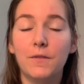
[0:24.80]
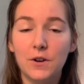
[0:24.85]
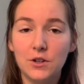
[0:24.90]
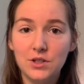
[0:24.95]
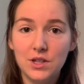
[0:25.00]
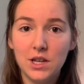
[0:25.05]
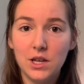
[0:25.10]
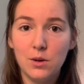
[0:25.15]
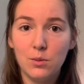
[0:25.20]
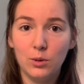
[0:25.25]
first
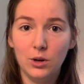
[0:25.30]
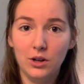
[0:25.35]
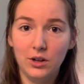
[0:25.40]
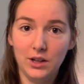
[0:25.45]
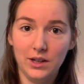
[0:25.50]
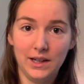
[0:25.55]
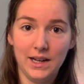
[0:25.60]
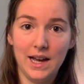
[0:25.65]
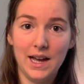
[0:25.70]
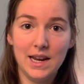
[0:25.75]
thing you want to
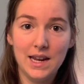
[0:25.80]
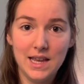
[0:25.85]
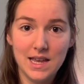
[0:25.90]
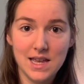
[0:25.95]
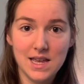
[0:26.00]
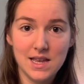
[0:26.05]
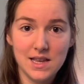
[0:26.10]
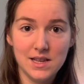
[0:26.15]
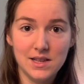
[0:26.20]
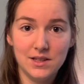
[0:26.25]
look at
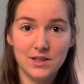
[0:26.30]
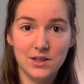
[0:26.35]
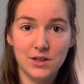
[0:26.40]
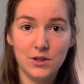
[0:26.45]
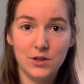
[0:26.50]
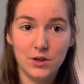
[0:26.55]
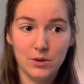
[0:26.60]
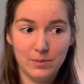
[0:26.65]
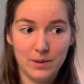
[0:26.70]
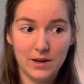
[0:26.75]
is
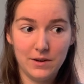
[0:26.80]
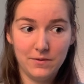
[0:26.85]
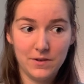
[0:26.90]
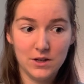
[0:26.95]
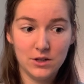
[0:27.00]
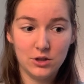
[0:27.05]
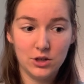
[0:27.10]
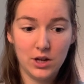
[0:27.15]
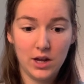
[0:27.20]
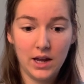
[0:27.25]
your betta
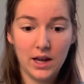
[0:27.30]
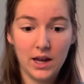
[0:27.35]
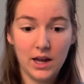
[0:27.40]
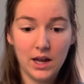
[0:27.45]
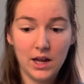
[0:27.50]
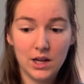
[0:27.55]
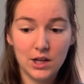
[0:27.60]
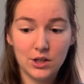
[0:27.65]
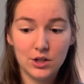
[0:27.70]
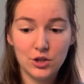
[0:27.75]
fish,
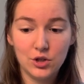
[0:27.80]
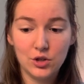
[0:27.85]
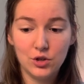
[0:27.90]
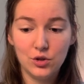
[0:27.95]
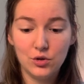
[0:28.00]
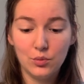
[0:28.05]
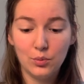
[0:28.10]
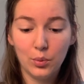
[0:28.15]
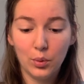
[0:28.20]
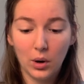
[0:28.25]
and
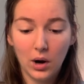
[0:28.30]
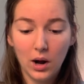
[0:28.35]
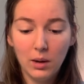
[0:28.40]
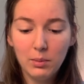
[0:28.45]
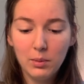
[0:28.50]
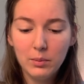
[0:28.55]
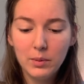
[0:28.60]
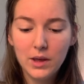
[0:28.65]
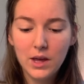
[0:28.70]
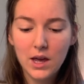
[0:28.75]
you
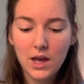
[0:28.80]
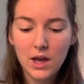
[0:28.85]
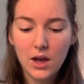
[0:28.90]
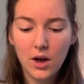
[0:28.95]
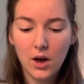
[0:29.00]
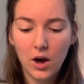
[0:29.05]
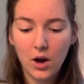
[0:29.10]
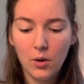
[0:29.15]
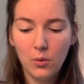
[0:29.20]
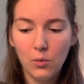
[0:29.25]
probably
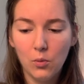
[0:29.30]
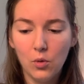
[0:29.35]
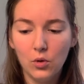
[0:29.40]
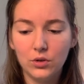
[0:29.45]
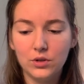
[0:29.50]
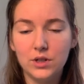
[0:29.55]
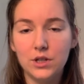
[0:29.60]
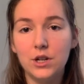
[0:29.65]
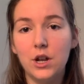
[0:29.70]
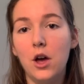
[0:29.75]
want
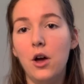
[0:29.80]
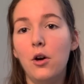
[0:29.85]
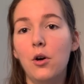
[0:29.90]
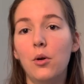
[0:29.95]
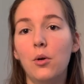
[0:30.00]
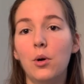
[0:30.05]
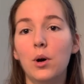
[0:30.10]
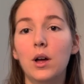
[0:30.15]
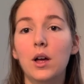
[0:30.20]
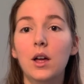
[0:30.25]
to
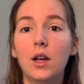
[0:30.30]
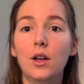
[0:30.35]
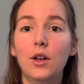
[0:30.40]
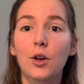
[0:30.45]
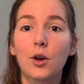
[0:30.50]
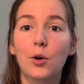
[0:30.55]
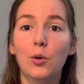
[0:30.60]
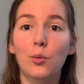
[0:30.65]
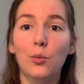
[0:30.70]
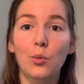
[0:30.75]
know,
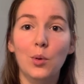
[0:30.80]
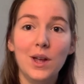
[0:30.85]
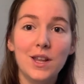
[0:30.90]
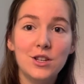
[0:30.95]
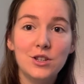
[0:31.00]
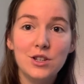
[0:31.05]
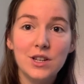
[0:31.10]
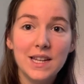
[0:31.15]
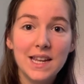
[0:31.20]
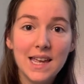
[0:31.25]
when
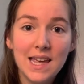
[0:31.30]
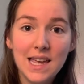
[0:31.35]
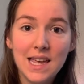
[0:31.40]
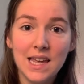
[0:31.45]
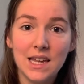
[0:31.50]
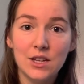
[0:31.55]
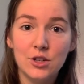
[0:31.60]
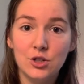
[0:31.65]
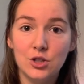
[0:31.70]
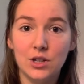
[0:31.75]
should he
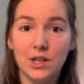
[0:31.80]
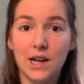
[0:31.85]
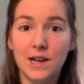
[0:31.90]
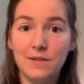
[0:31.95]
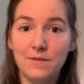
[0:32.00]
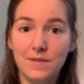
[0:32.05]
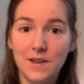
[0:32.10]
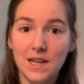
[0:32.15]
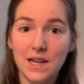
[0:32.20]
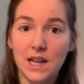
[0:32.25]
eat? Should I
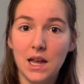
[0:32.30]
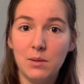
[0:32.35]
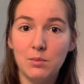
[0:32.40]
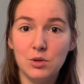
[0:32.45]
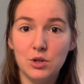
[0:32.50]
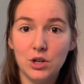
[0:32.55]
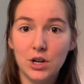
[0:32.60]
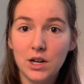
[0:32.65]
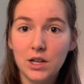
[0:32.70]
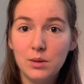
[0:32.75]
feed him
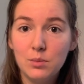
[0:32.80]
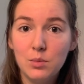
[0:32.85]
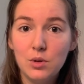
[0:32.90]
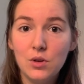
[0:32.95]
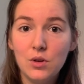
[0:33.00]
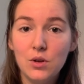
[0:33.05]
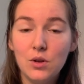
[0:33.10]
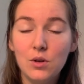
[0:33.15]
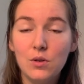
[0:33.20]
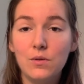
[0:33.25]
during the
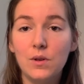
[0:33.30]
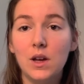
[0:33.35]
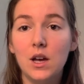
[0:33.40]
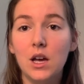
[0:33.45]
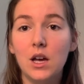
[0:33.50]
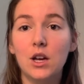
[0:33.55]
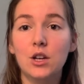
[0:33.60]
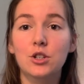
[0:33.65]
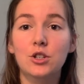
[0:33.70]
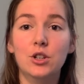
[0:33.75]
move?
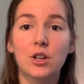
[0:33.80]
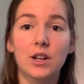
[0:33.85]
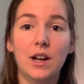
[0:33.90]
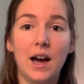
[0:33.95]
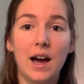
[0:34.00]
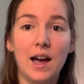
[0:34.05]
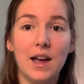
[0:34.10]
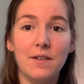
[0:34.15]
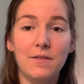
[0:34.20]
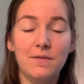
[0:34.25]
Should
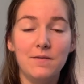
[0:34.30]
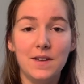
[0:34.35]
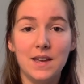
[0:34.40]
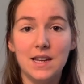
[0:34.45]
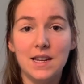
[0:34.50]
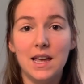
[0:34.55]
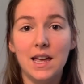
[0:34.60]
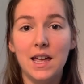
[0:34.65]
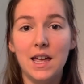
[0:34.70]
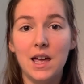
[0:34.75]
I feed
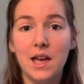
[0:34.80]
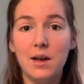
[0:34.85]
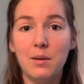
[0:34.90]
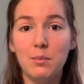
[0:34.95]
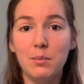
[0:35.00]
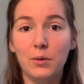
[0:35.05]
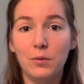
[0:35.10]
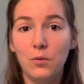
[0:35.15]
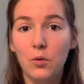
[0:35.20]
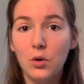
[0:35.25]
him
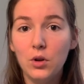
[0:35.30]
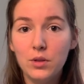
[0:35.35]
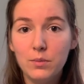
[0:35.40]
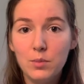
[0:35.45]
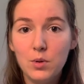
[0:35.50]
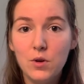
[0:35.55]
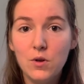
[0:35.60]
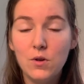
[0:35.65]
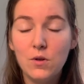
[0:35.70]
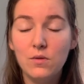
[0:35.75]
before the
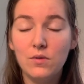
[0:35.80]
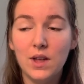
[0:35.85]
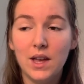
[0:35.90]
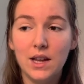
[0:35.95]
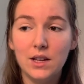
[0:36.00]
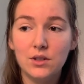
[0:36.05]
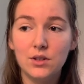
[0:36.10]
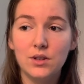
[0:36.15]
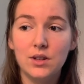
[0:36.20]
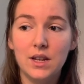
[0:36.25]
move? The
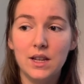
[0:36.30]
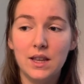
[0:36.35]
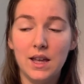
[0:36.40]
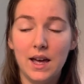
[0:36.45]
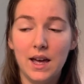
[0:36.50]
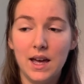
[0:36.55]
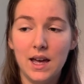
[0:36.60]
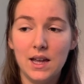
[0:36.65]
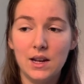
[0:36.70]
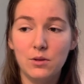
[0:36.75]
answer to
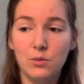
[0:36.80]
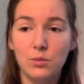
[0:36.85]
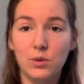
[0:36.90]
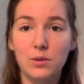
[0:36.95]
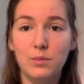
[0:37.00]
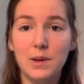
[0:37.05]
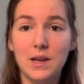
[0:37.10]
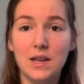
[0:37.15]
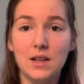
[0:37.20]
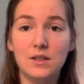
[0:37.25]
that would
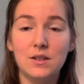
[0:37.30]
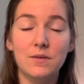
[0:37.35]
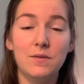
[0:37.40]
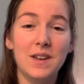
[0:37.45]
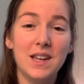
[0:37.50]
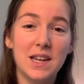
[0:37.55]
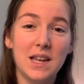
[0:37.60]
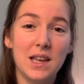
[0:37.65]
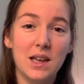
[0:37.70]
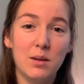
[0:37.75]
be to
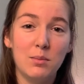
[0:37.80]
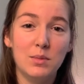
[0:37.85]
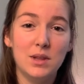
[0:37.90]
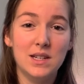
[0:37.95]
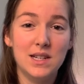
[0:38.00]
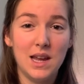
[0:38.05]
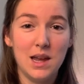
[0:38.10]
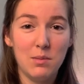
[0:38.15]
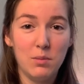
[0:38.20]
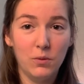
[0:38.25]
feed him the
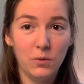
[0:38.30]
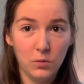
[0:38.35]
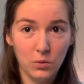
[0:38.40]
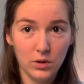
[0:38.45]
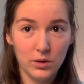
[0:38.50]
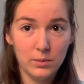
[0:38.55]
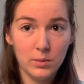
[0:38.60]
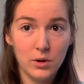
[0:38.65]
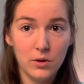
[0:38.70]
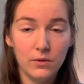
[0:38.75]
day before
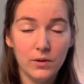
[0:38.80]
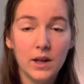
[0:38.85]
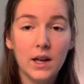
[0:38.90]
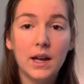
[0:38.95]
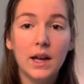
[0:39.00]
the move.